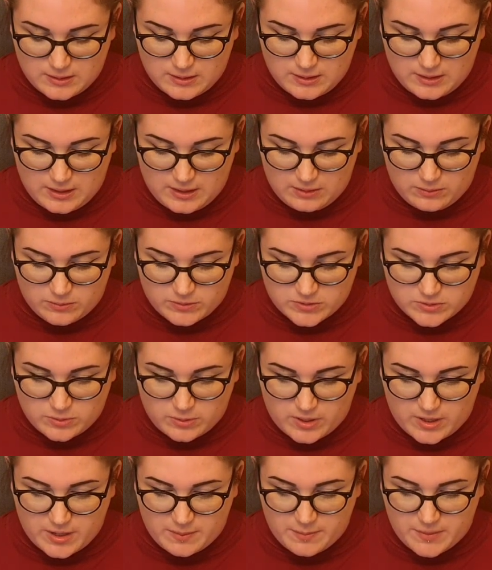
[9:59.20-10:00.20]
he was
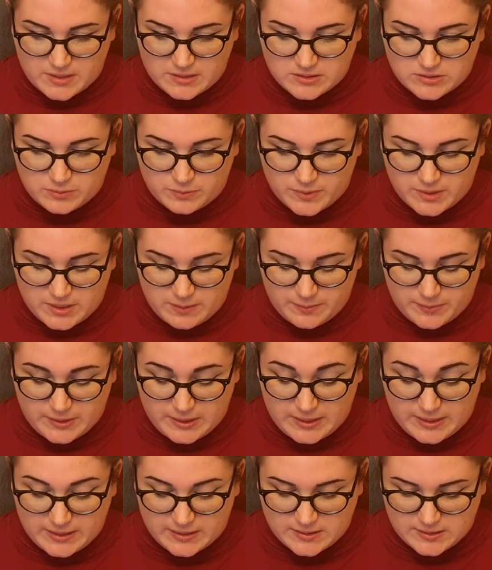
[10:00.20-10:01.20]
quite a mental
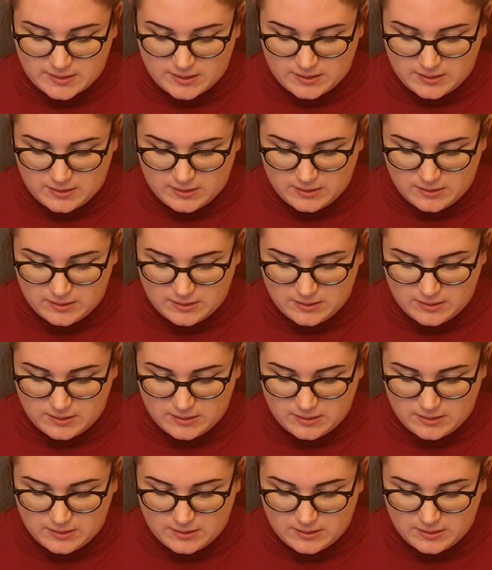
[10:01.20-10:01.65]
manipulator,